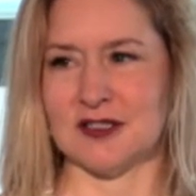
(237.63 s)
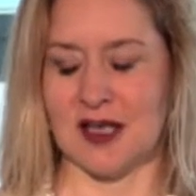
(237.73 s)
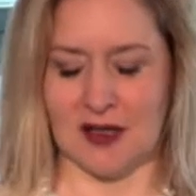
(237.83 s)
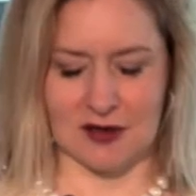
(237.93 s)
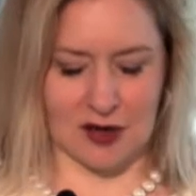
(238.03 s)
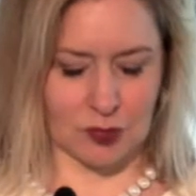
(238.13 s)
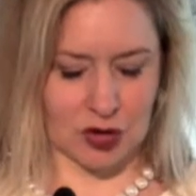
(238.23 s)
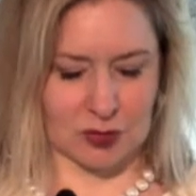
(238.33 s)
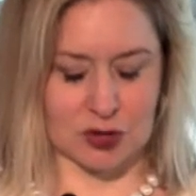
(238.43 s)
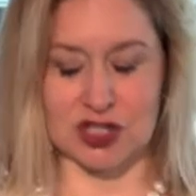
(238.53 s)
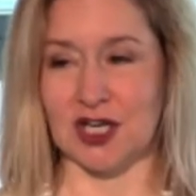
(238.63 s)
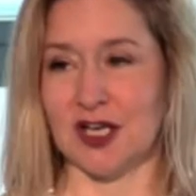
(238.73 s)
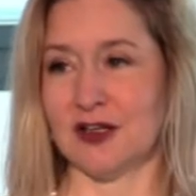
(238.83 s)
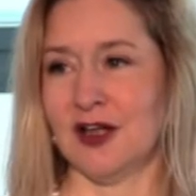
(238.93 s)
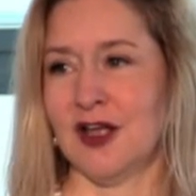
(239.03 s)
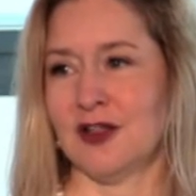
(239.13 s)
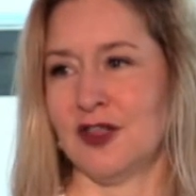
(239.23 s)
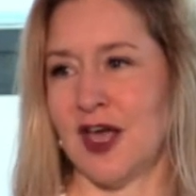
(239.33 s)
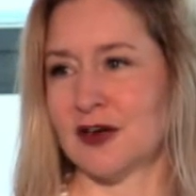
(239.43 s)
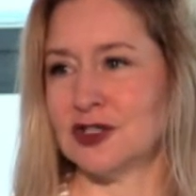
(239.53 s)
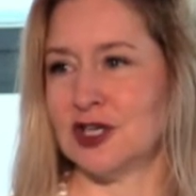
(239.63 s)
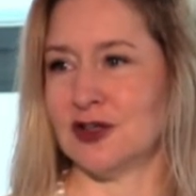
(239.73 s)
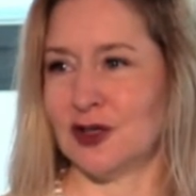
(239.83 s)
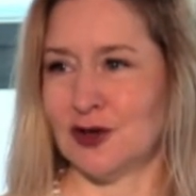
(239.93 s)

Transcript: and I really appreciate the energy that you